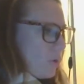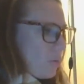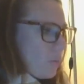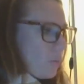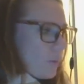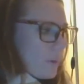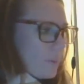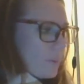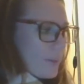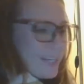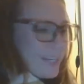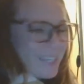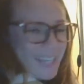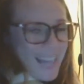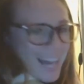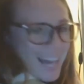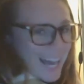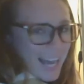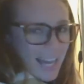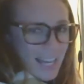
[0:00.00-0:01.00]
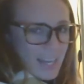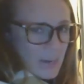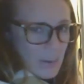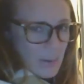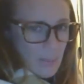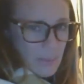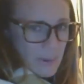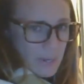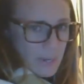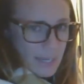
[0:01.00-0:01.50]
We would not
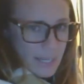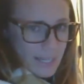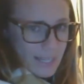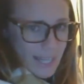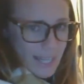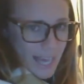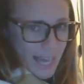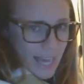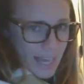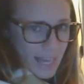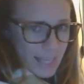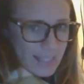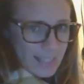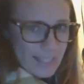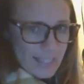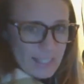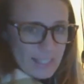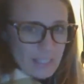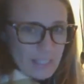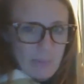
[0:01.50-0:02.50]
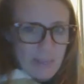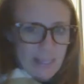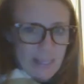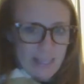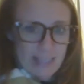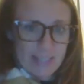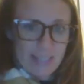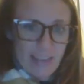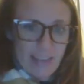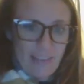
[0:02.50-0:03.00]
need the S to make
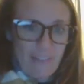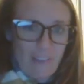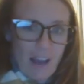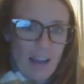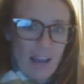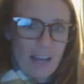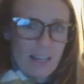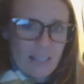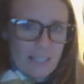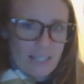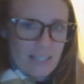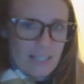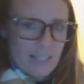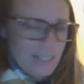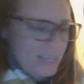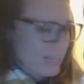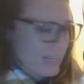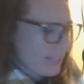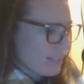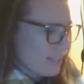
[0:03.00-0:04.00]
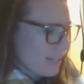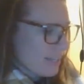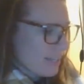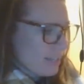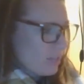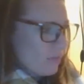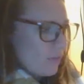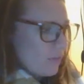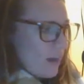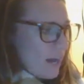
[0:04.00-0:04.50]
it say fox. It
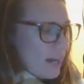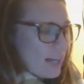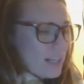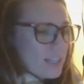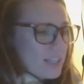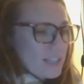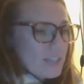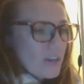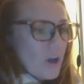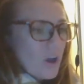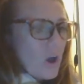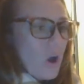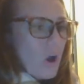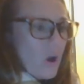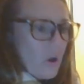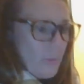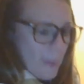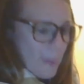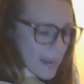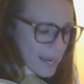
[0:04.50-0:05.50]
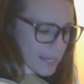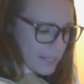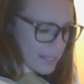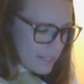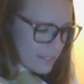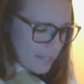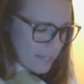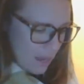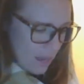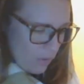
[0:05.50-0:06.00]
says fox all by
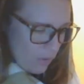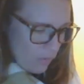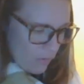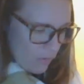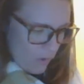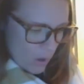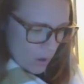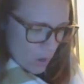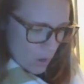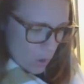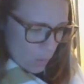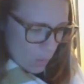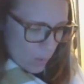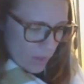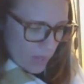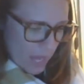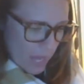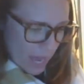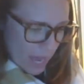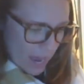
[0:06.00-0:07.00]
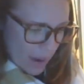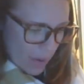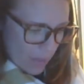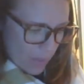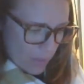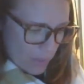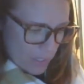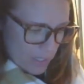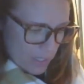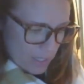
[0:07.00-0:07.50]
itself
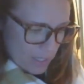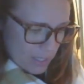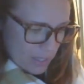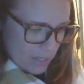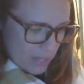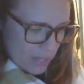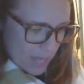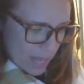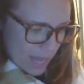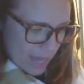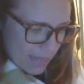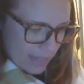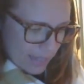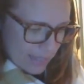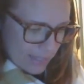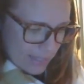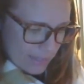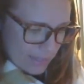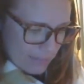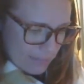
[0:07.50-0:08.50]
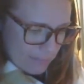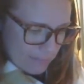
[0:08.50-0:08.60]
without the S.